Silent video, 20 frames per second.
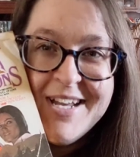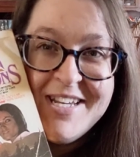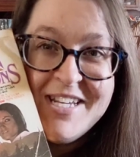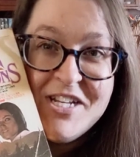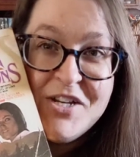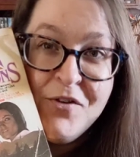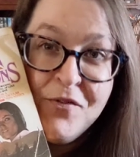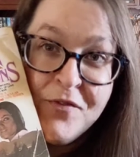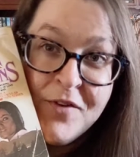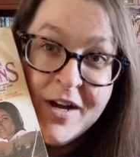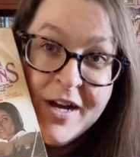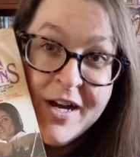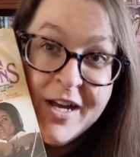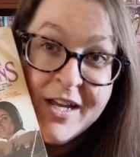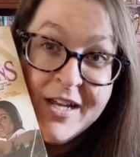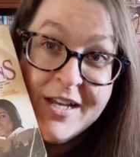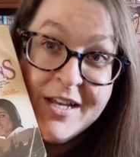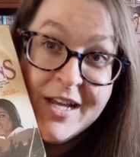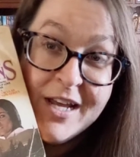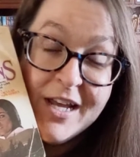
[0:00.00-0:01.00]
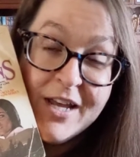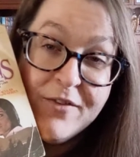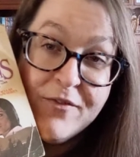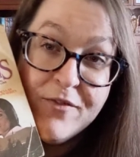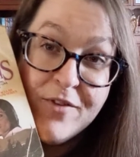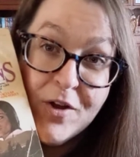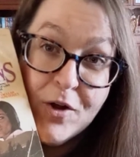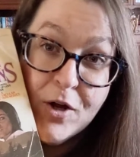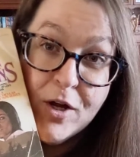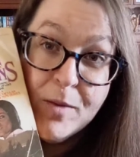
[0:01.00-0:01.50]
did find a
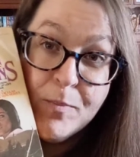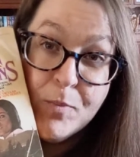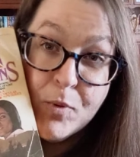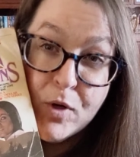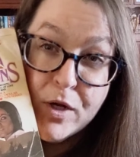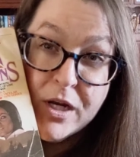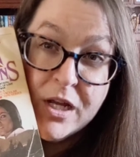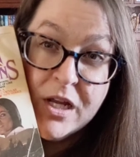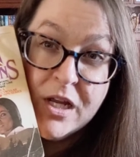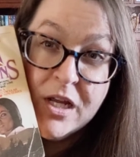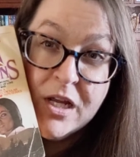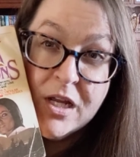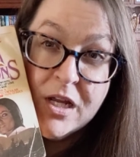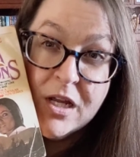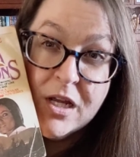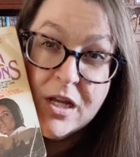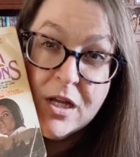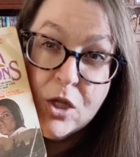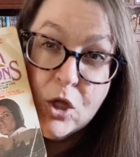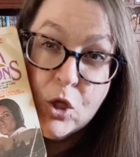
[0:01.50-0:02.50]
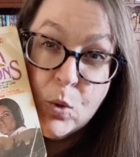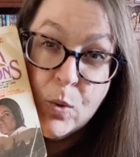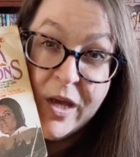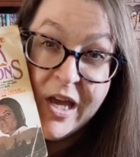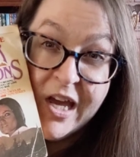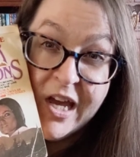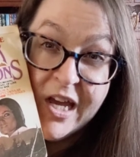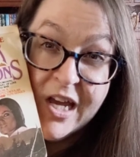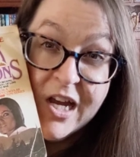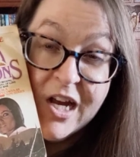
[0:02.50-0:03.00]
very pretty
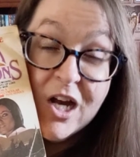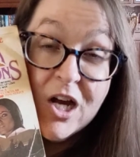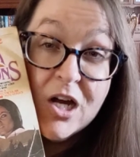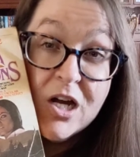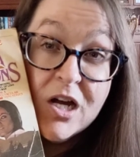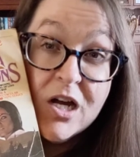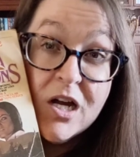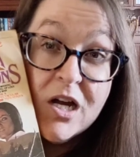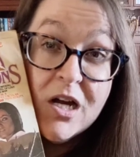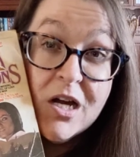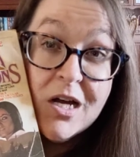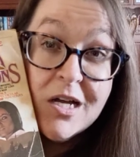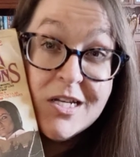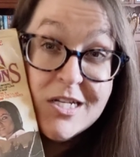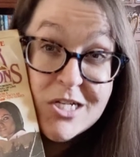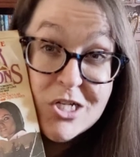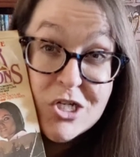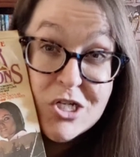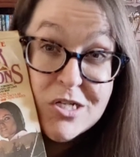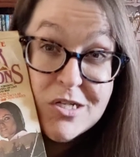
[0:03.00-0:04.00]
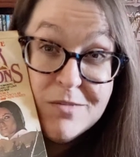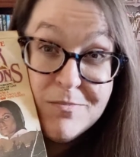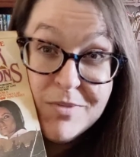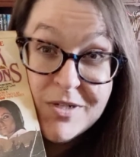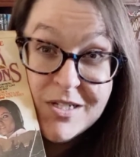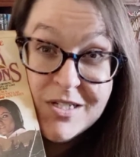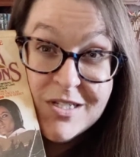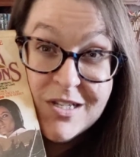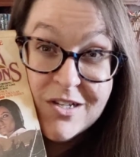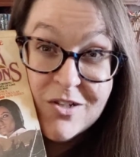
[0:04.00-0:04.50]
UK edition, but
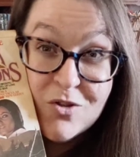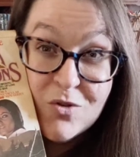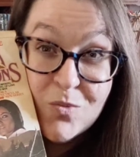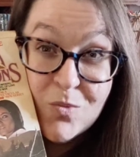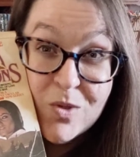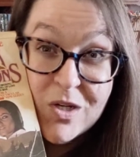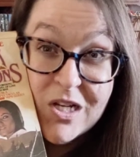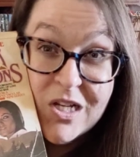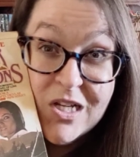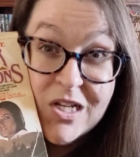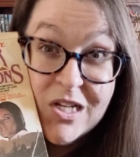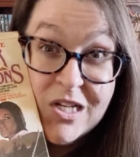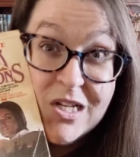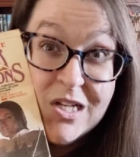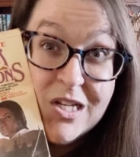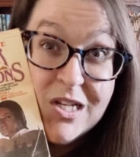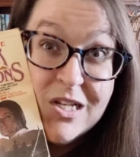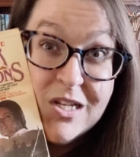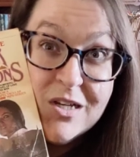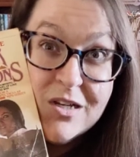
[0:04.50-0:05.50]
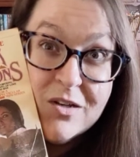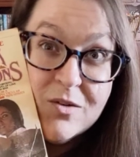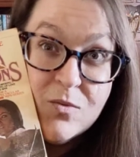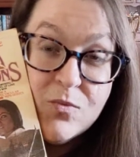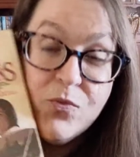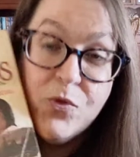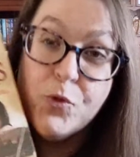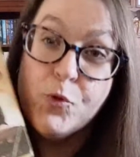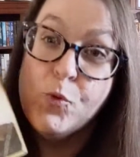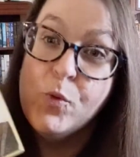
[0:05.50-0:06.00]
it's like
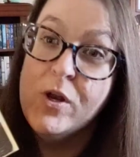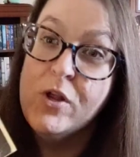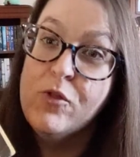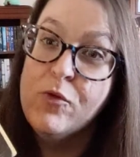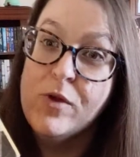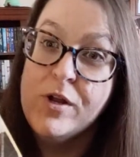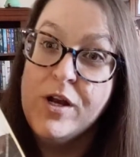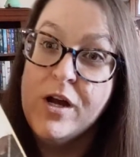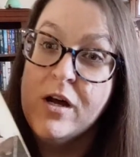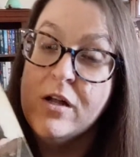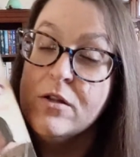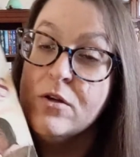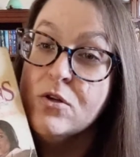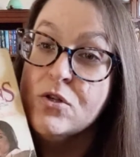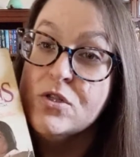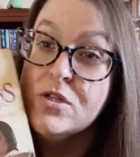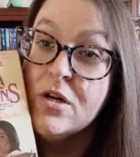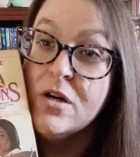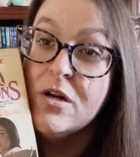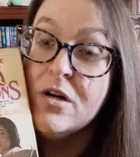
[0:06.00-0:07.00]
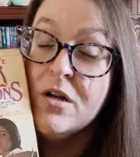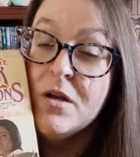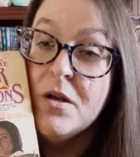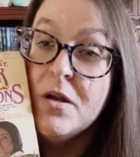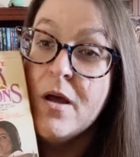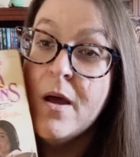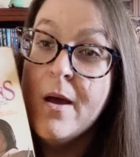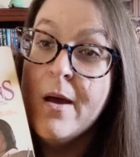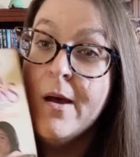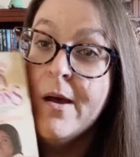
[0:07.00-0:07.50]
$23 on
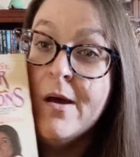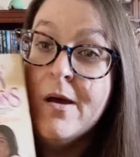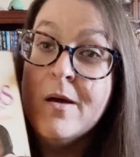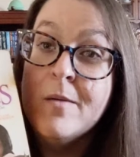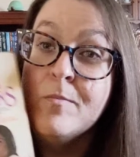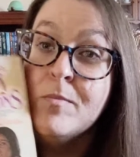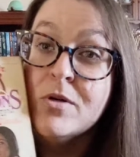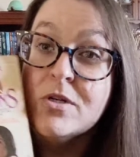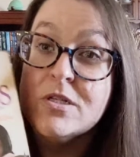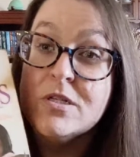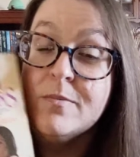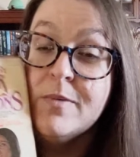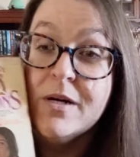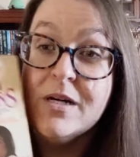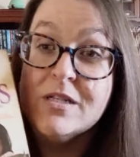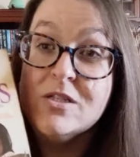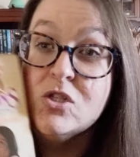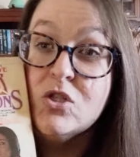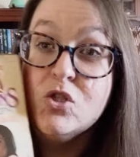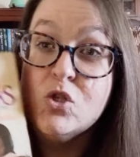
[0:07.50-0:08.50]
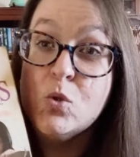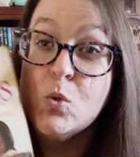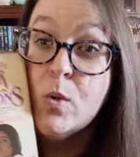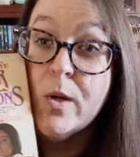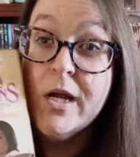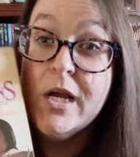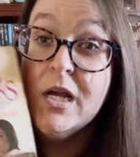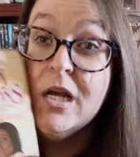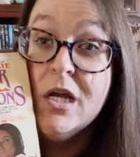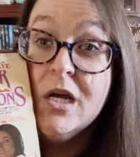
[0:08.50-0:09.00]
Book
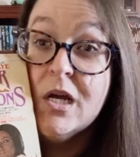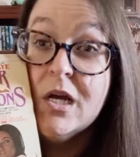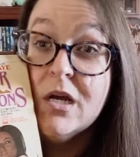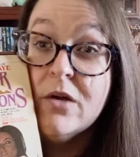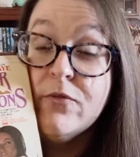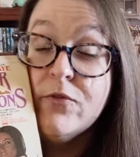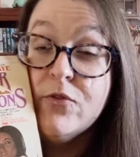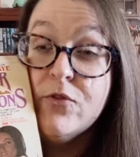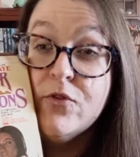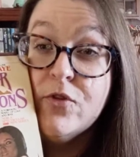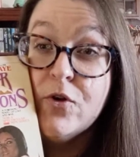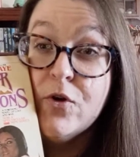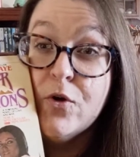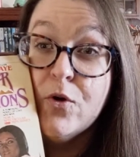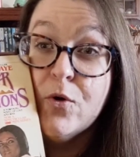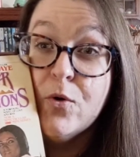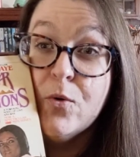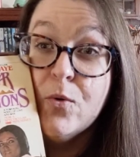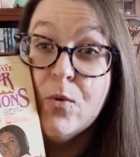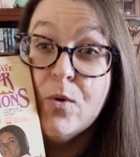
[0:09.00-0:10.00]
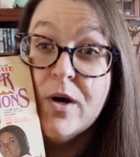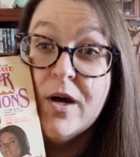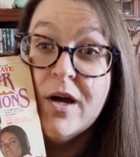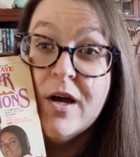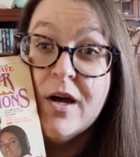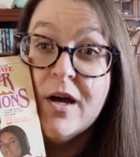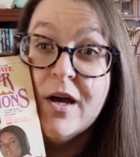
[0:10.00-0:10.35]
Depository. So